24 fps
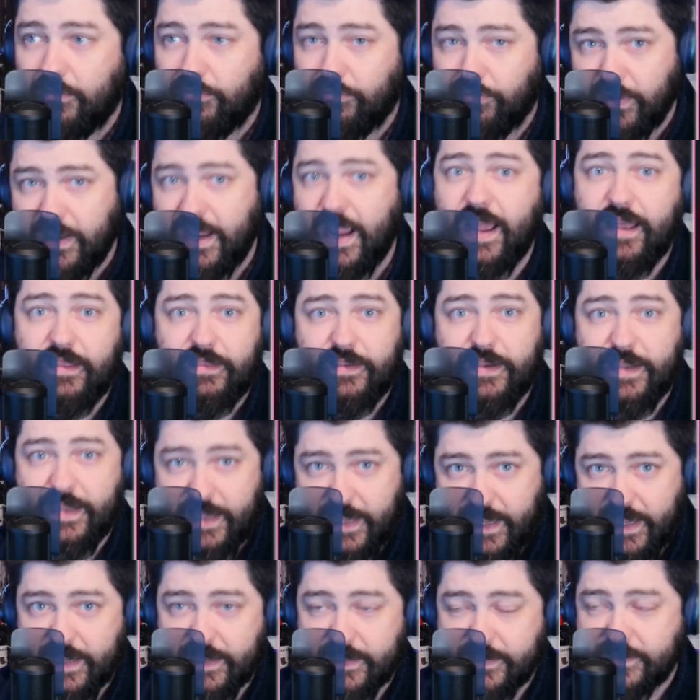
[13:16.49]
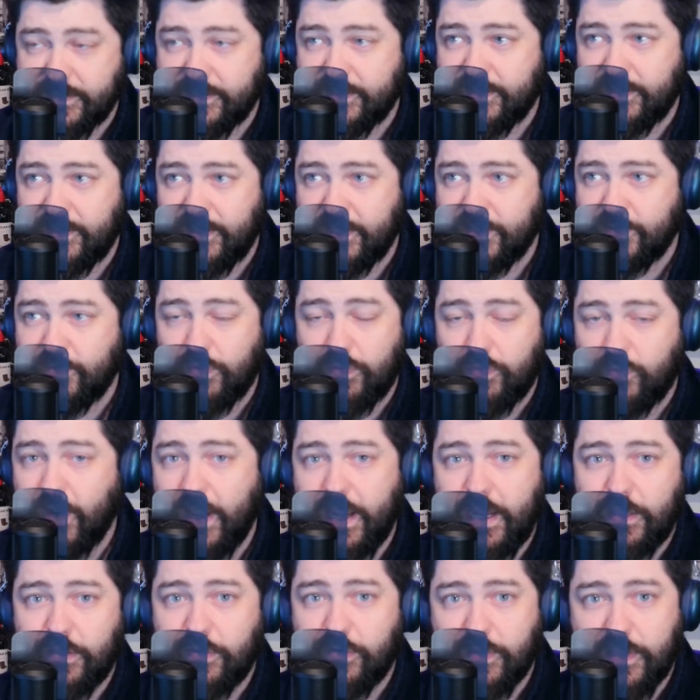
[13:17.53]
Reality is, these were
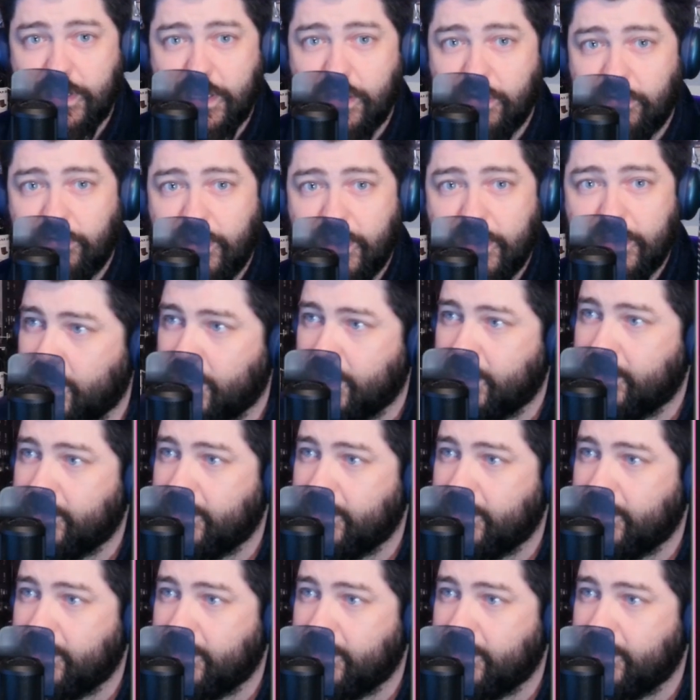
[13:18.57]
regular earrings.